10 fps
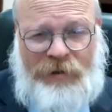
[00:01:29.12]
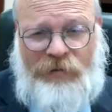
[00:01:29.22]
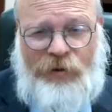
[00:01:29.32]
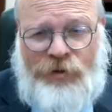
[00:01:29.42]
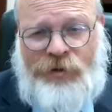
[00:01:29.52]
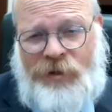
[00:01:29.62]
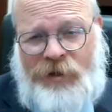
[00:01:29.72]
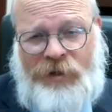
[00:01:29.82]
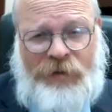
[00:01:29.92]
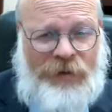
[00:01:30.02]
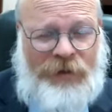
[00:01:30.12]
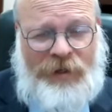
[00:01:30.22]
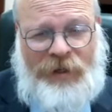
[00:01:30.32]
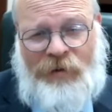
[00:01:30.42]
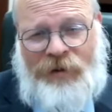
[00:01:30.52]
the rooster,
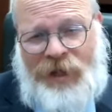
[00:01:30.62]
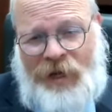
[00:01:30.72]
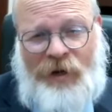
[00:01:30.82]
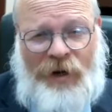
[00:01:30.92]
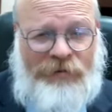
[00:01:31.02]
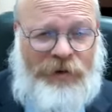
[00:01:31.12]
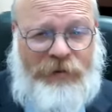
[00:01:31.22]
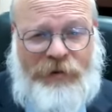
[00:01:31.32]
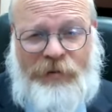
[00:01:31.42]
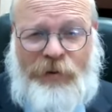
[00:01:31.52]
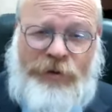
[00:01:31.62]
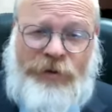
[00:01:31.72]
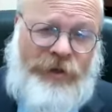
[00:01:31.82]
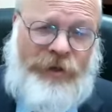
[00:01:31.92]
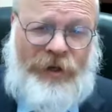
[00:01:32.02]
that we thank God for giving the
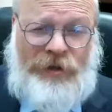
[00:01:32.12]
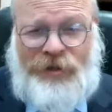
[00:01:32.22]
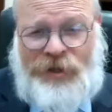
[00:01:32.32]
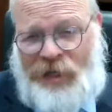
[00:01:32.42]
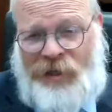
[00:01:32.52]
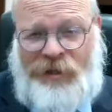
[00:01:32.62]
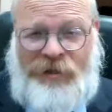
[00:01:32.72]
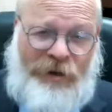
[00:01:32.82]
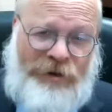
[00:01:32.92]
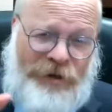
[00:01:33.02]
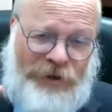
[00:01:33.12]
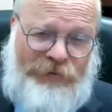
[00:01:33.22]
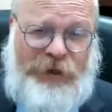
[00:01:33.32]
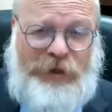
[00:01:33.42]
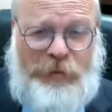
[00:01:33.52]
rooster the understanding to know the
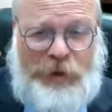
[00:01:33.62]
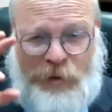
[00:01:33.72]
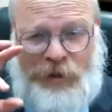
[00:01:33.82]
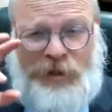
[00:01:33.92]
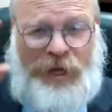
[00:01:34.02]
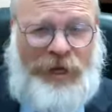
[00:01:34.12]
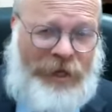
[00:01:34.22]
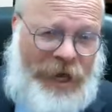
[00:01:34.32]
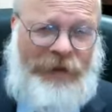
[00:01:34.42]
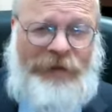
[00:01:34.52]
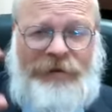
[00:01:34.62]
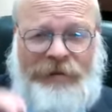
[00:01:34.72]
difference between day and night.